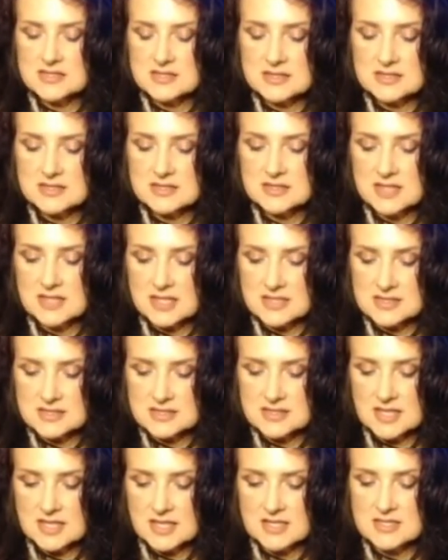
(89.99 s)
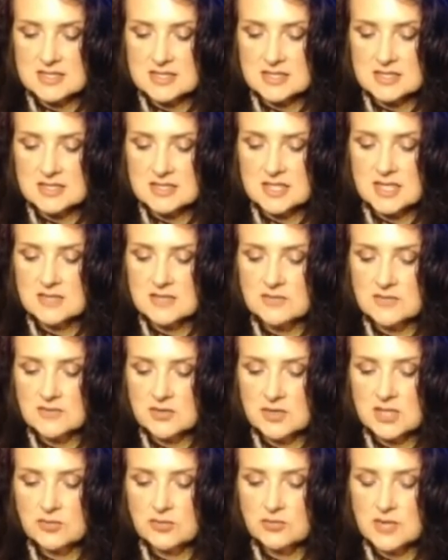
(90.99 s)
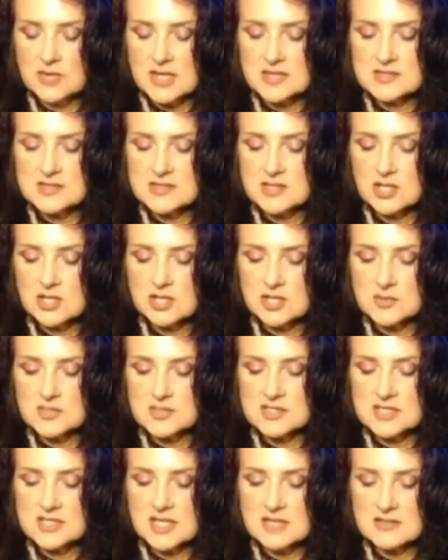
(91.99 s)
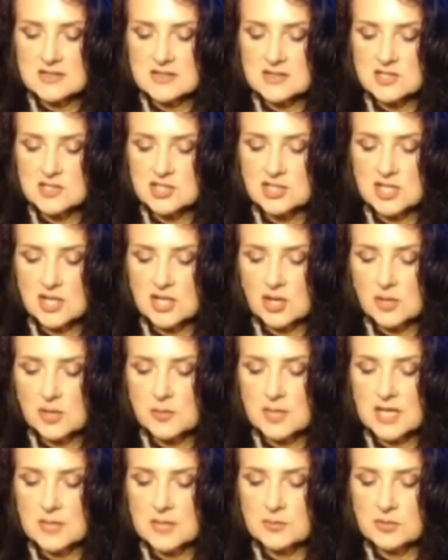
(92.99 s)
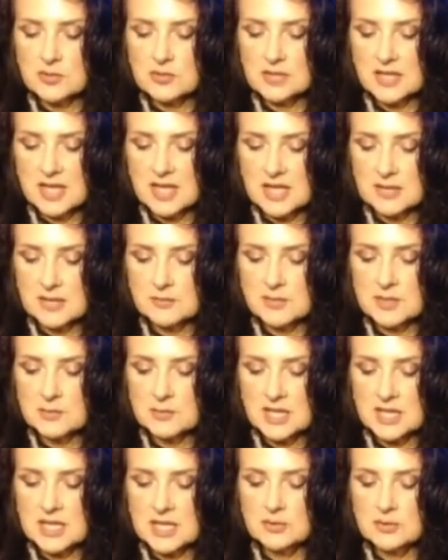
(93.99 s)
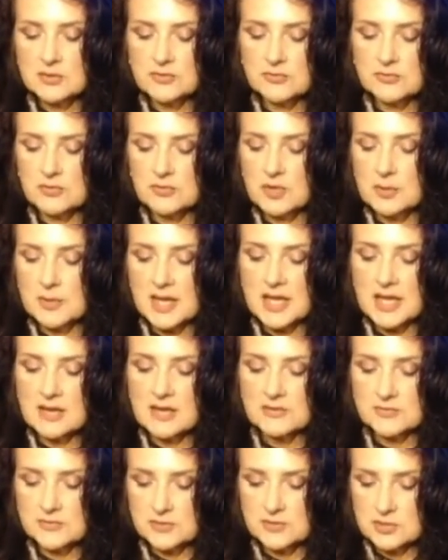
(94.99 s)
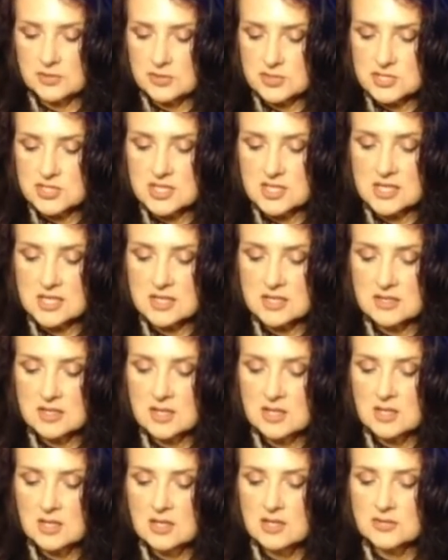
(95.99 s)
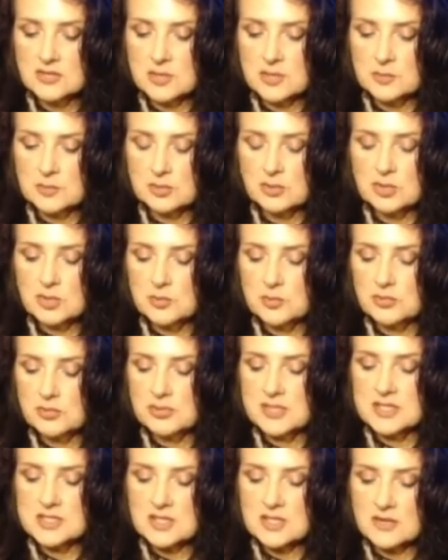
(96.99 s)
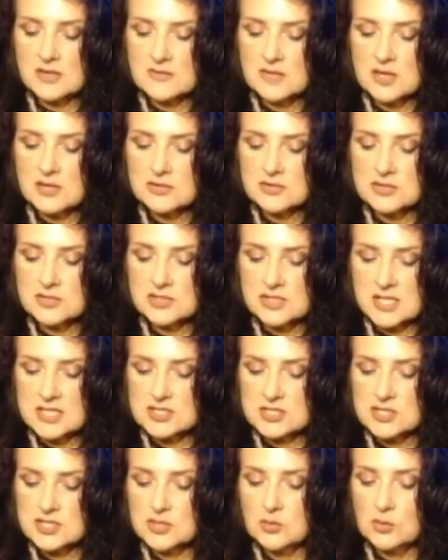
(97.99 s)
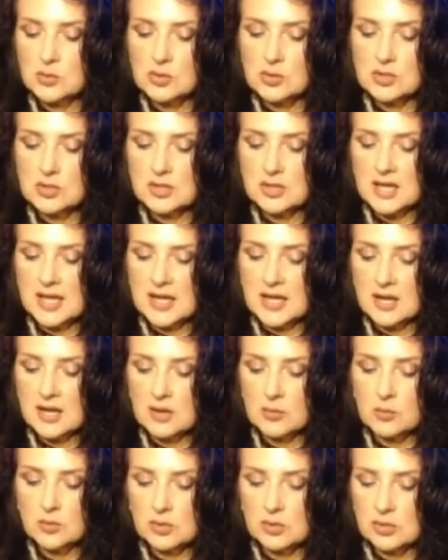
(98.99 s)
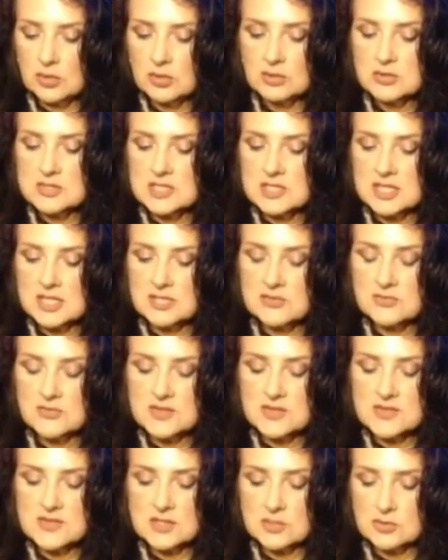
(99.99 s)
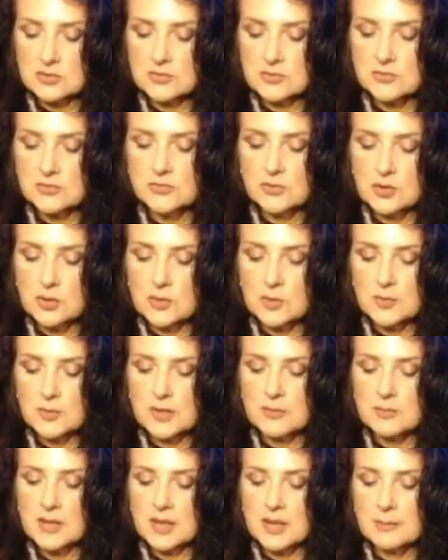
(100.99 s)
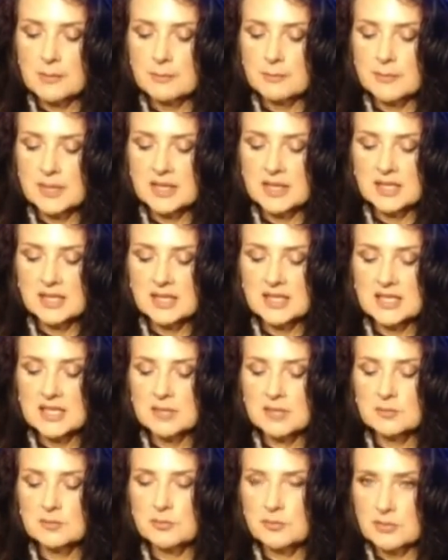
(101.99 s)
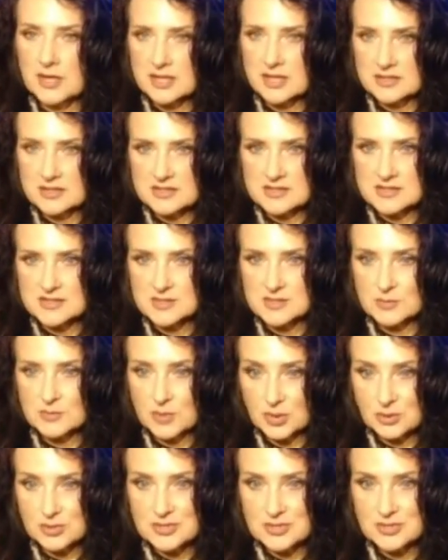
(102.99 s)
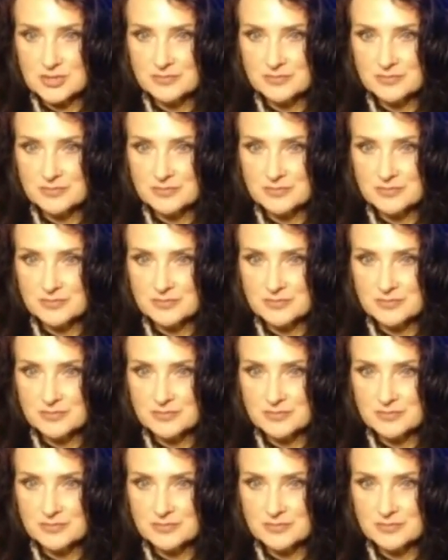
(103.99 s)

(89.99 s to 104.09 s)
they stated, in very rare circumstances, shadow people can be people from our future, the blueprint of those yet to walk our world in physical form, but merely in practice mode.